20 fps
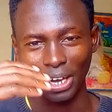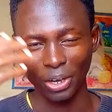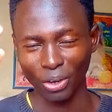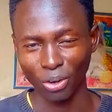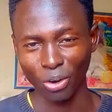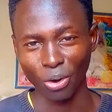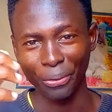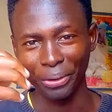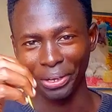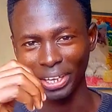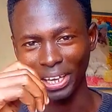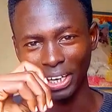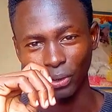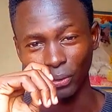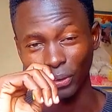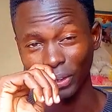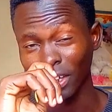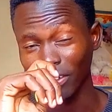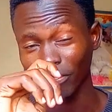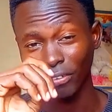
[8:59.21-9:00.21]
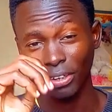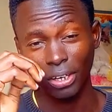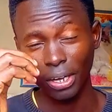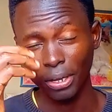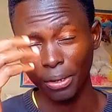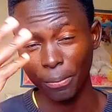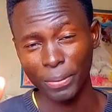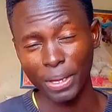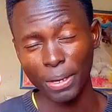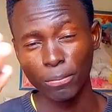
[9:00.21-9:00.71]
growing, and you'll never
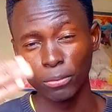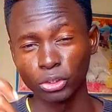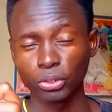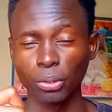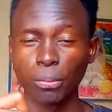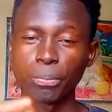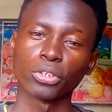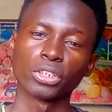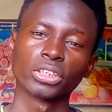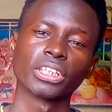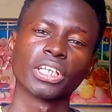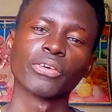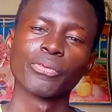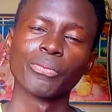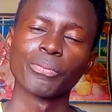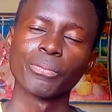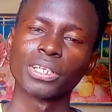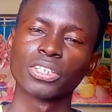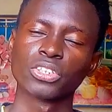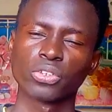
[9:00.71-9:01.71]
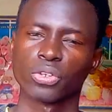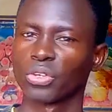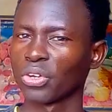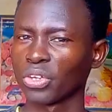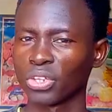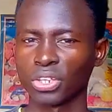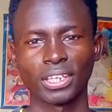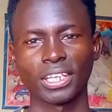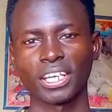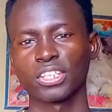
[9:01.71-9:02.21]
be able to approach anyone. So
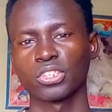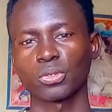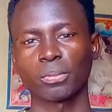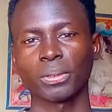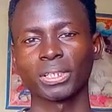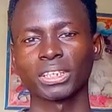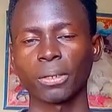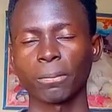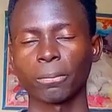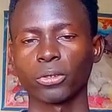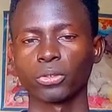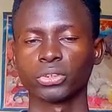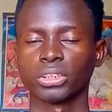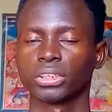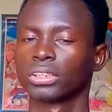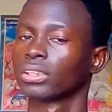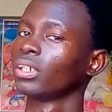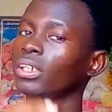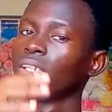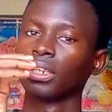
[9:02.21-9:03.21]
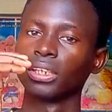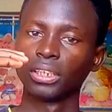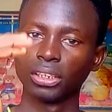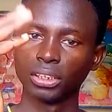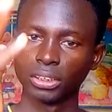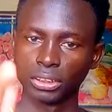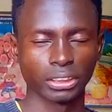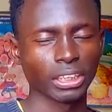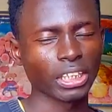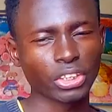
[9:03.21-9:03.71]
don't think too much about it.
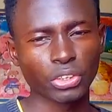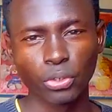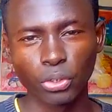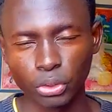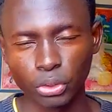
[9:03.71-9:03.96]
Just